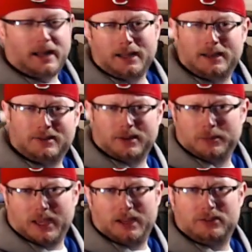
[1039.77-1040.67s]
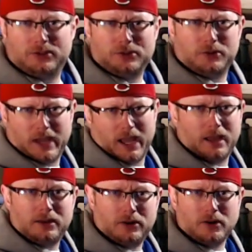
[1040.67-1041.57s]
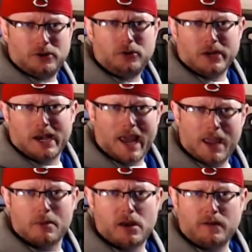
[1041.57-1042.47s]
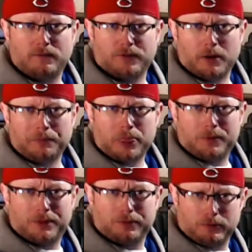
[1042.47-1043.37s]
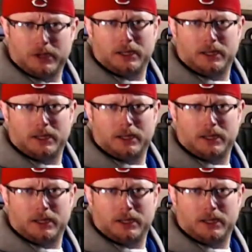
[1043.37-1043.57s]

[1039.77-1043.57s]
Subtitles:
And in some cases you can. You know, you can name it from 3